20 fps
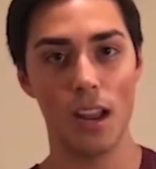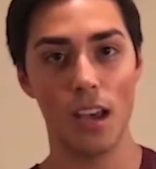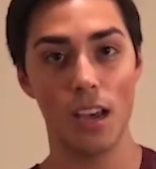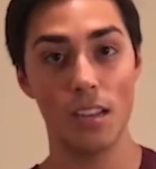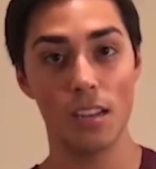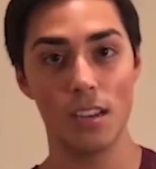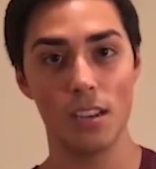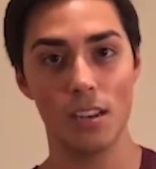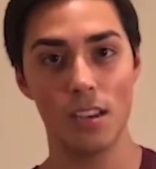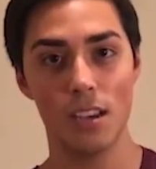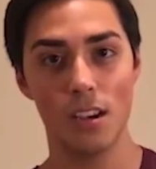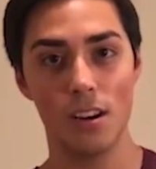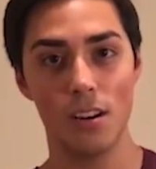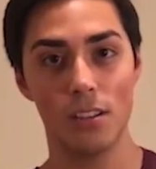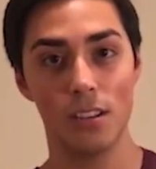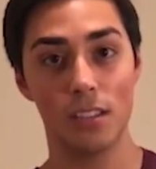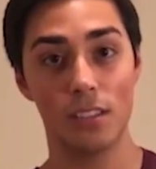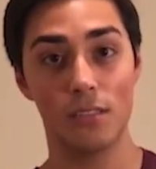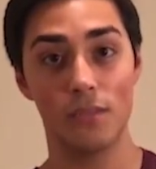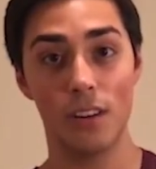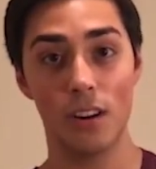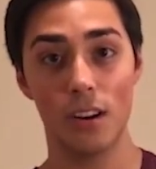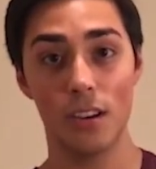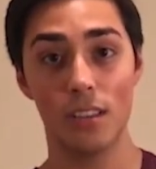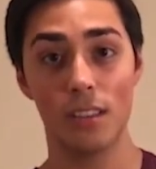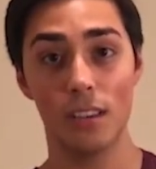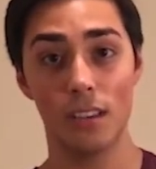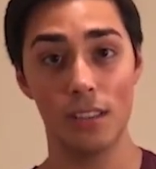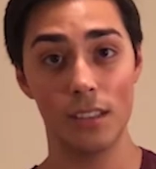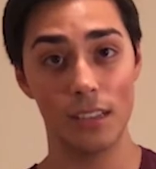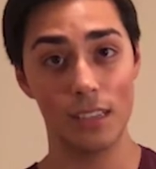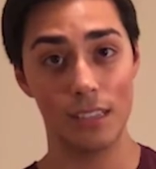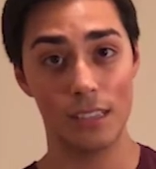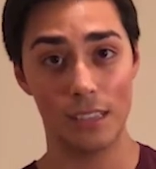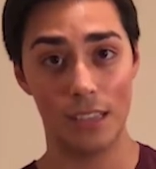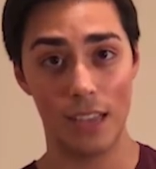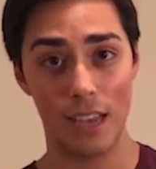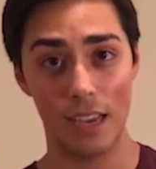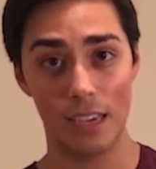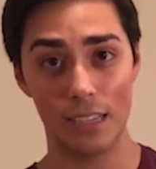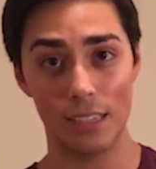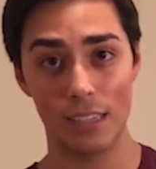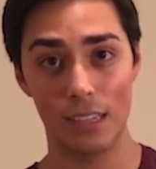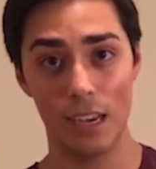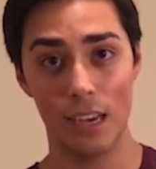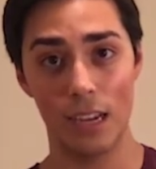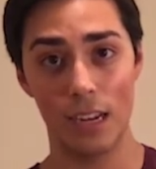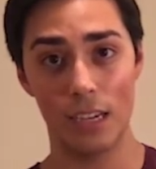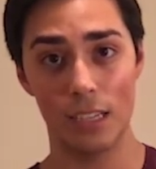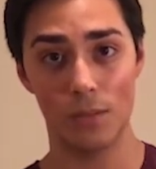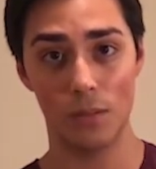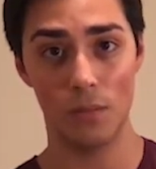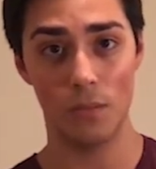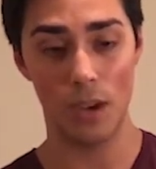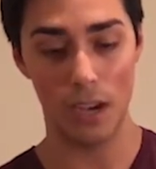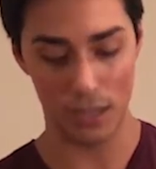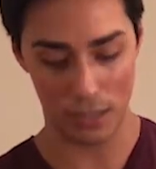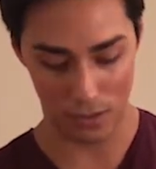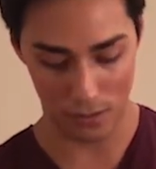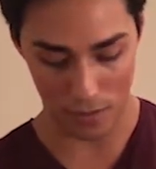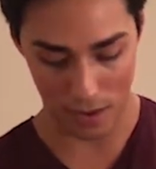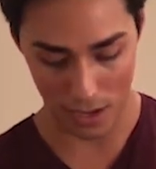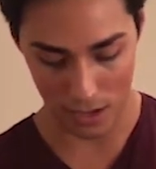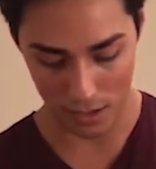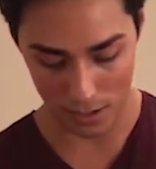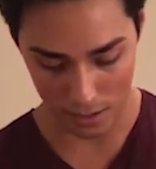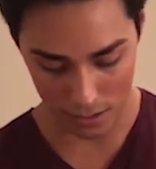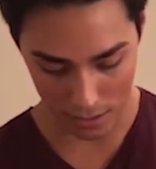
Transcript: onion here that's very thinly sliced and has been macerated.